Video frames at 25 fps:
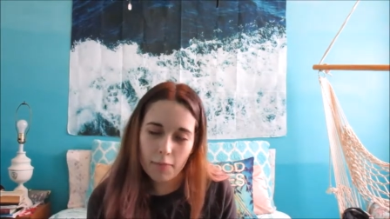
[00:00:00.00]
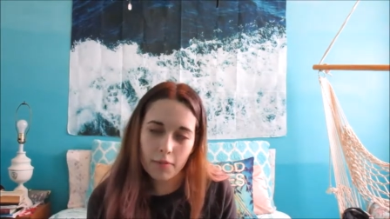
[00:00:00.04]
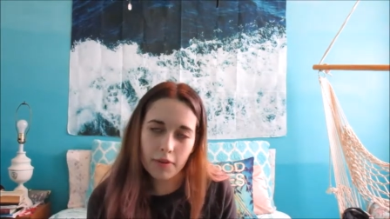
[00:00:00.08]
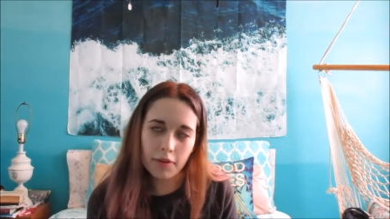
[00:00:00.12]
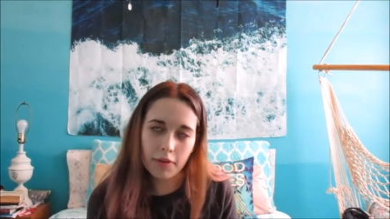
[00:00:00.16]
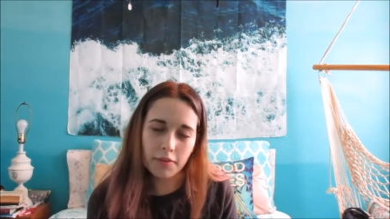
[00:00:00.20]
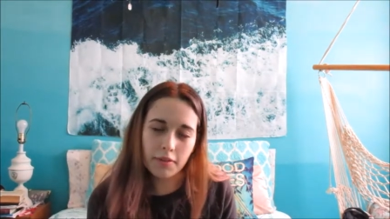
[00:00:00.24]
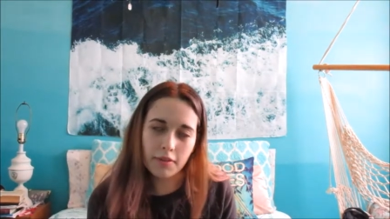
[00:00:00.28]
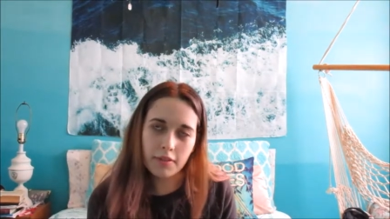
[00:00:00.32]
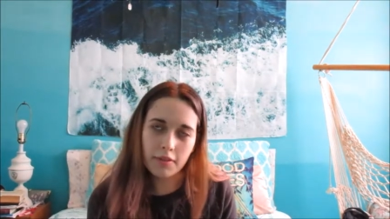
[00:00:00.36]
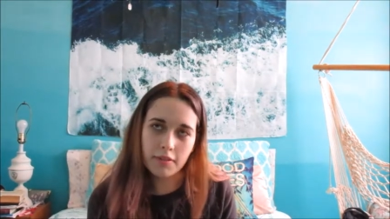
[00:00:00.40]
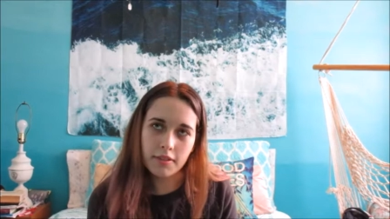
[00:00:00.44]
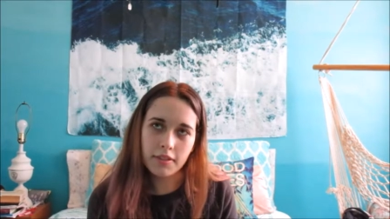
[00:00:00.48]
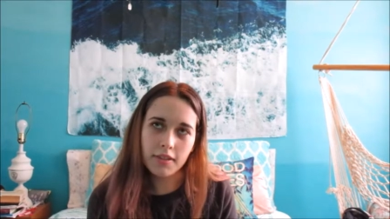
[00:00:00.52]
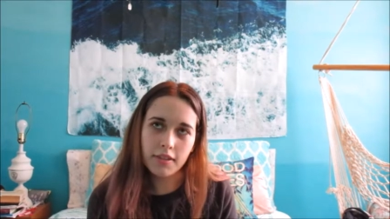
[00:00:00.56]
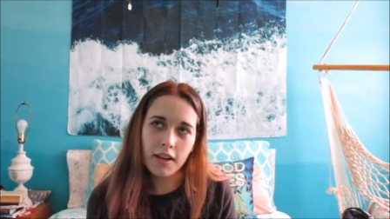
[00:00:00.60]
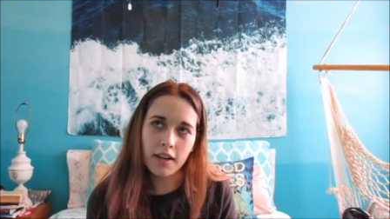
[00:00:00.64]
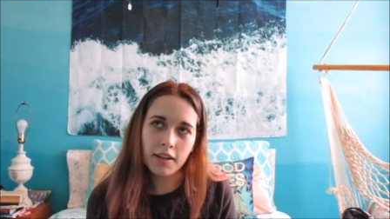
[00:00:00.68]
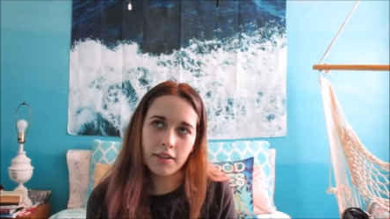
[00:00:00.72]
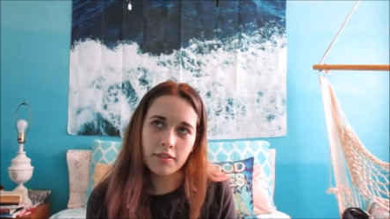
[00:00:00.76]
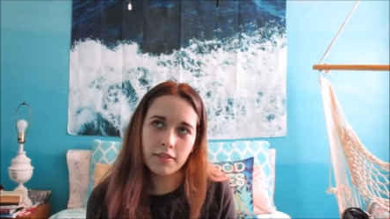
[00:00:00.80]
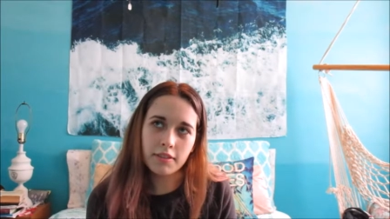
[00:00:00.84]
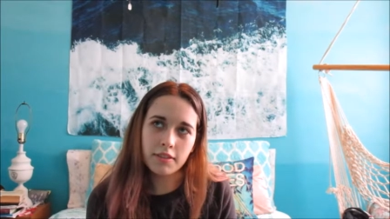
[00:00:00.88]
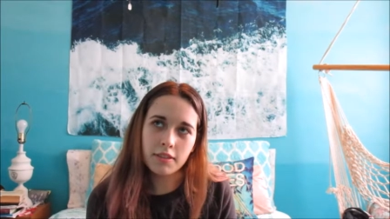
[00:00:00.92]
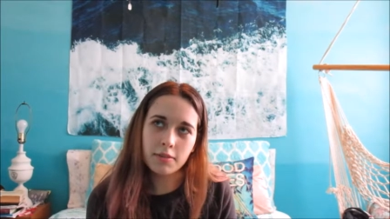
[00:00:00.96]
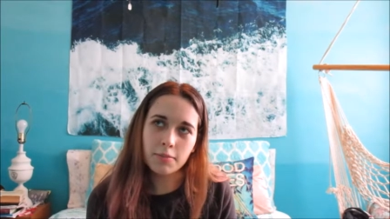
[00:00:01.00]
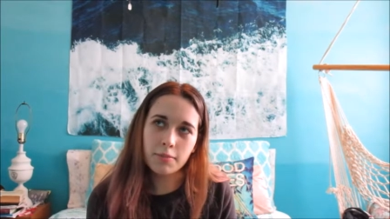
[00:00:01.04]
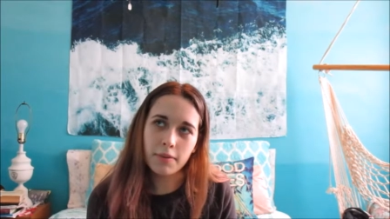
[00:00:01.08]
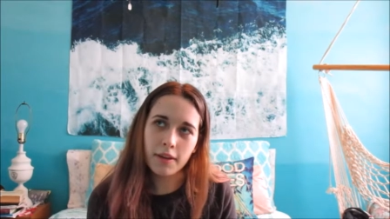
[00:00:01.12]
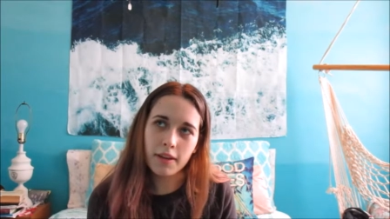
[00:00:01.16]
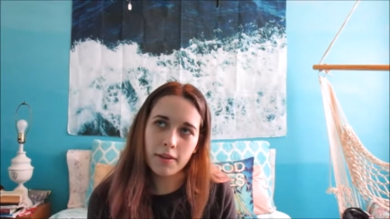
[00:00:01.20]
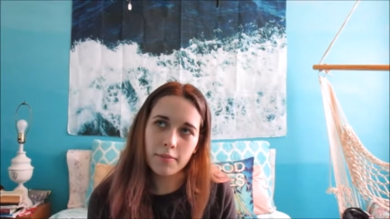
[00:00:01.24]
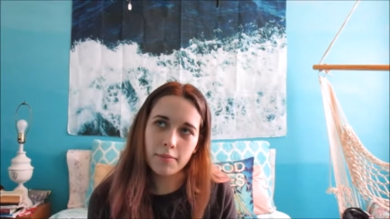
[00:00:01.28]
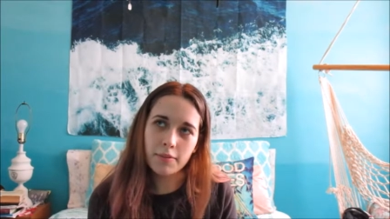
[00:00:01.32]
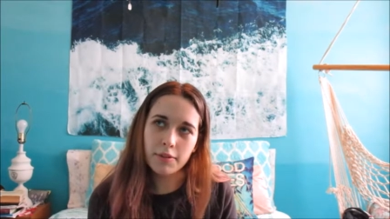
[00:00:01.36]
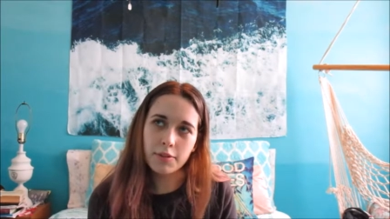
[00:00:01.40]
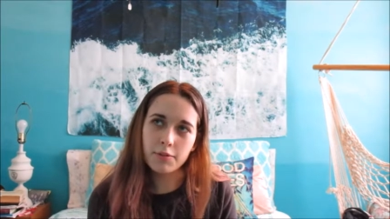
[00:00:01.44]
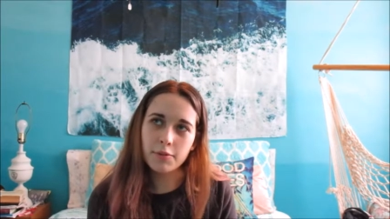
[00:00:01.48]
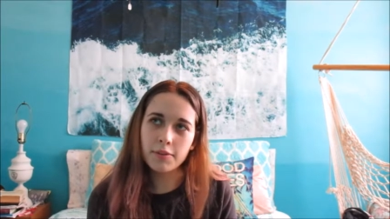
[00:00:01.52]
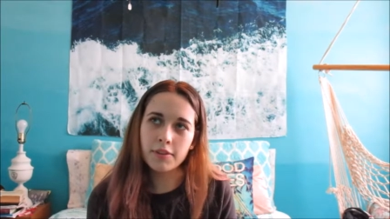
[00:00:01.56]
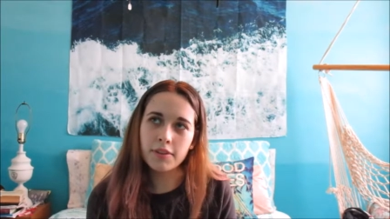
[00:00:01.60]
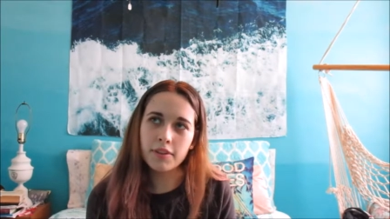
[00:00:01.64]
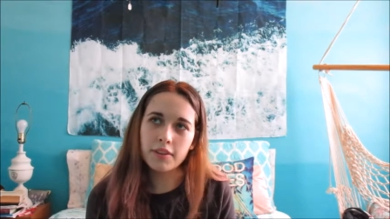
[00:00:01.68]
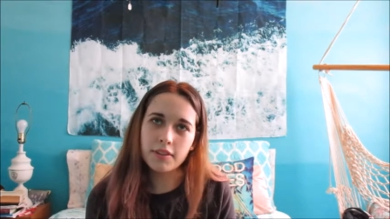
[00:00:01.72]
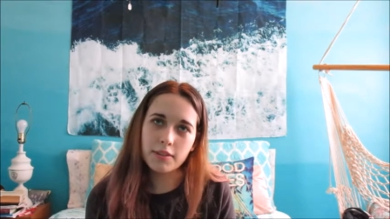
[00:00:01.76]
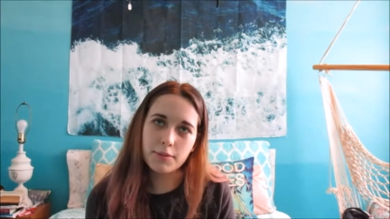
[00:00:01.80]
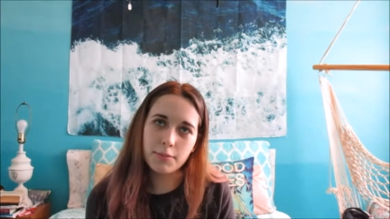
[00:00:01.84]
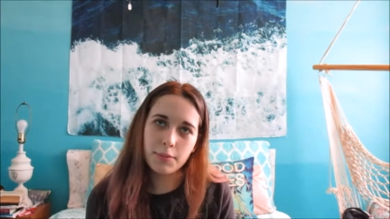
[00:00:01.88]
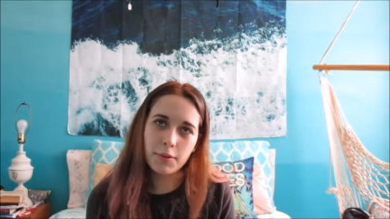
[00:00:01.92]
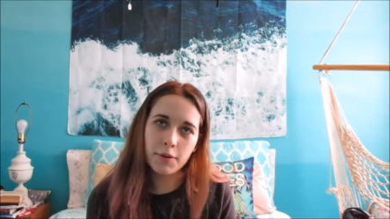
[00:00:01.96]
but it was kind of a debate between
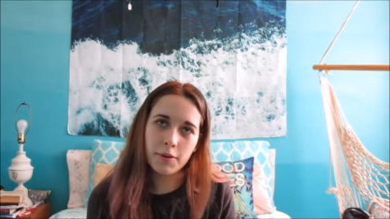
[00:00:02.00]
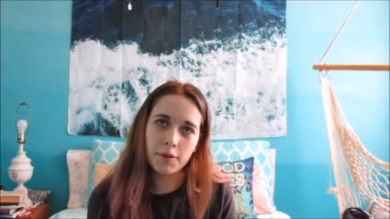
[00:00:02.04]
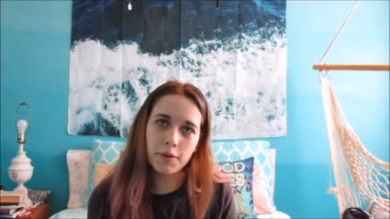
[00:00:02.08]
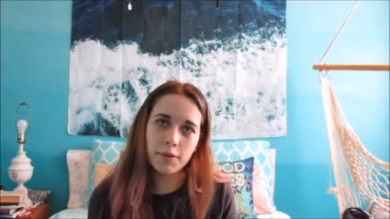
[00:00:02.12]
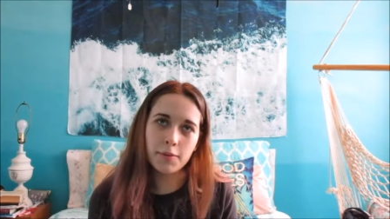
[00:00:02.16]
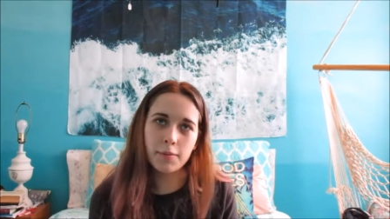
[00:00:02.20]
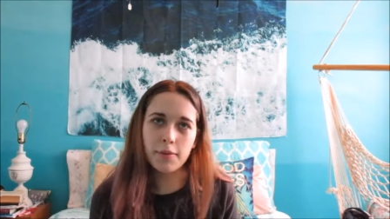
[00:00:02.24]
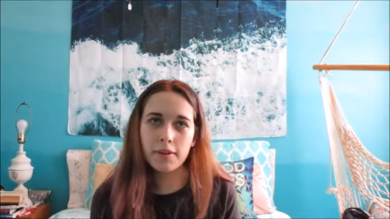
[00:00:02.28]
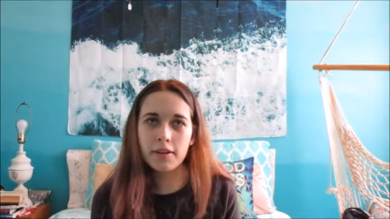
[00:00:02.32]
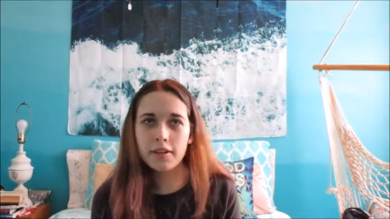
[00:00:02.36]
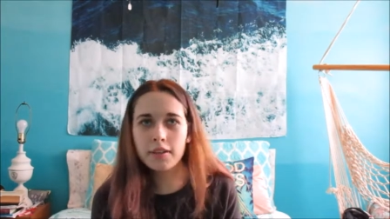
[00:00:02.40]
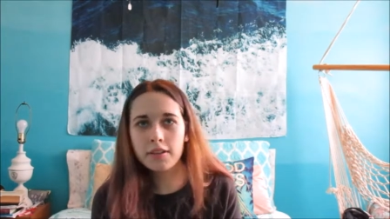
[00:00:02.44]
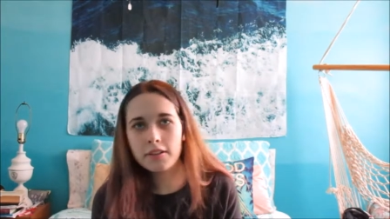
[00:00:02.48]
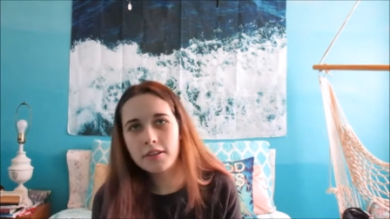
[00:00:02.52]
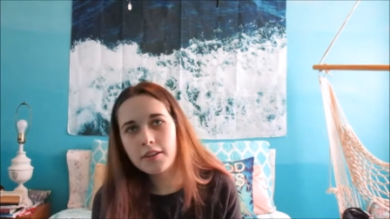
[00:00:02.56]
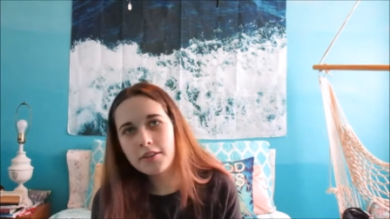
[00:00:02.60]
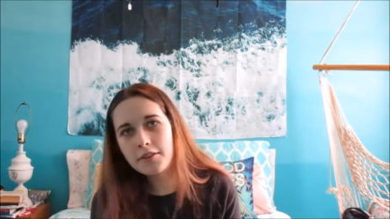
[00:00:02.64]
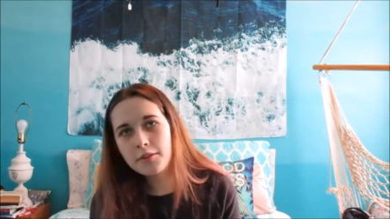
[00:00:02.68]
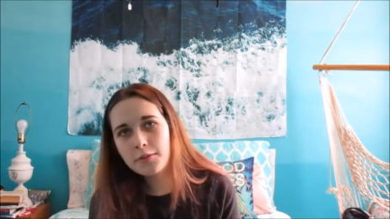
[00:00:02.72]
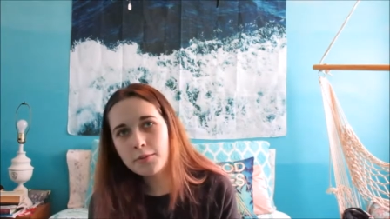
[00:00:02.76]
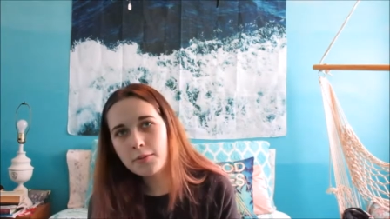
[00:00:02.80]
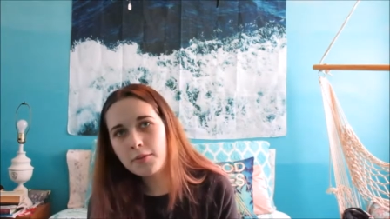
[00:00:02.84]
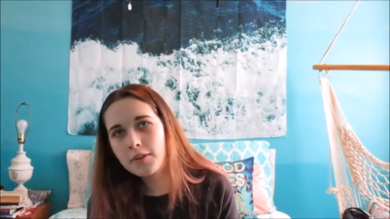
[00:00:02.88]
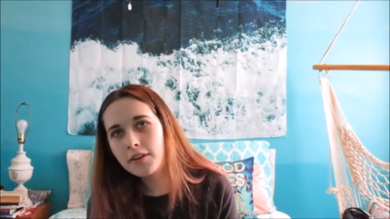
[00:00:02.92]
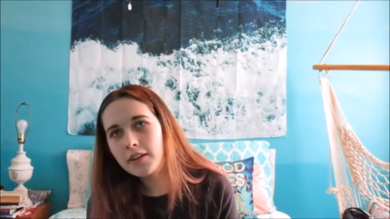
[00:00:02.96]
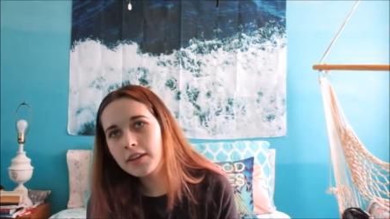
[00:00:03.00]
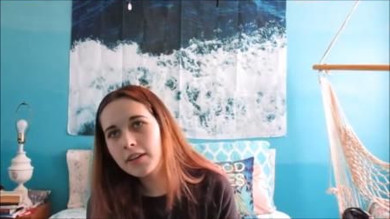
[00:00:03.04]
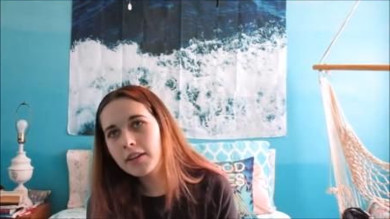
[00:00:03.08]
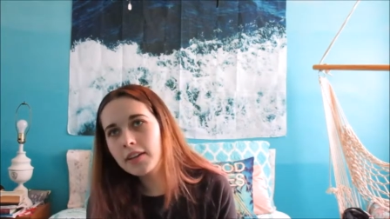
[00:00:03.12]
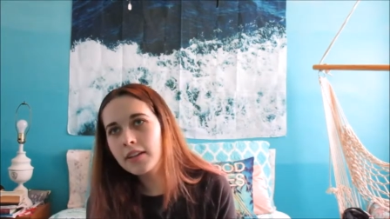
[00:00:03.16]
this poem and another one,